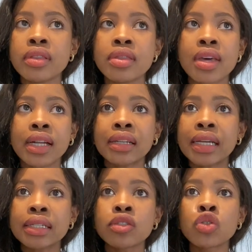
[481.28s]
that
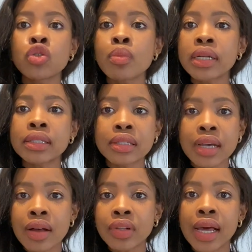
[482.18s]
like 2 months
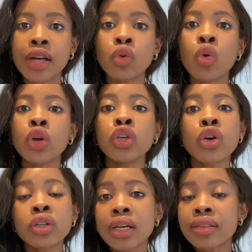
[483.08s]
down the line or a
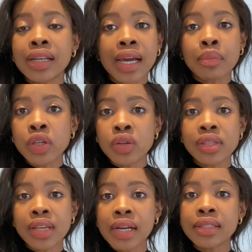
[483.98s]
year down the line, because
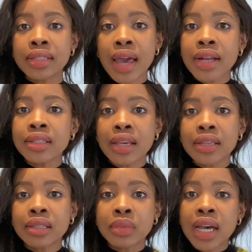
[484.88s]
sites can take
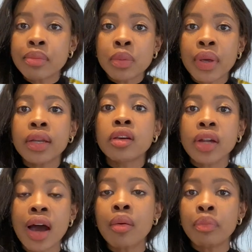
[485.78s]
some time depending on
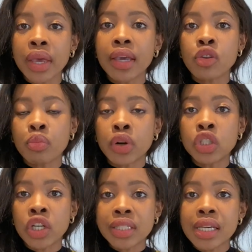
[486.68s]
how big your
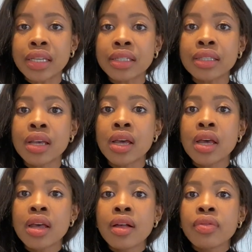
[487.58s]
project is,
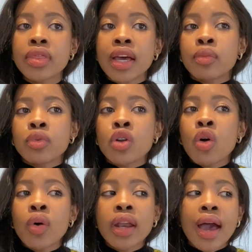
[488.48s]
that no
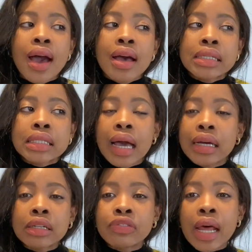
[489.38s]
one has
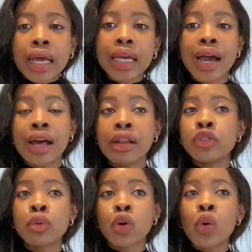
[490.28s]
kind of like, I love
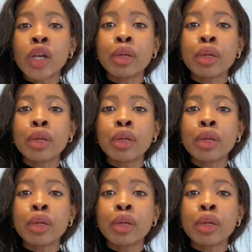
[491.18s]
to call